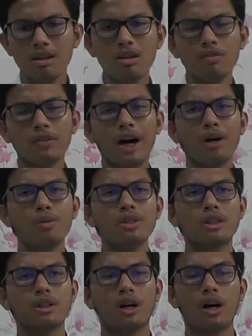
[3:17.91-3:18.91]
If I was
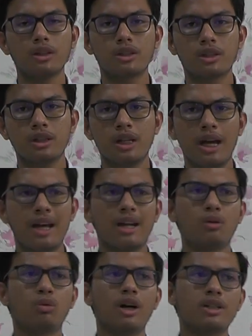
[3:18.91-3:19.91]
a toddler and
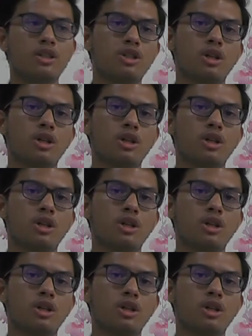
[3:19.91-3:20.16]
I watched a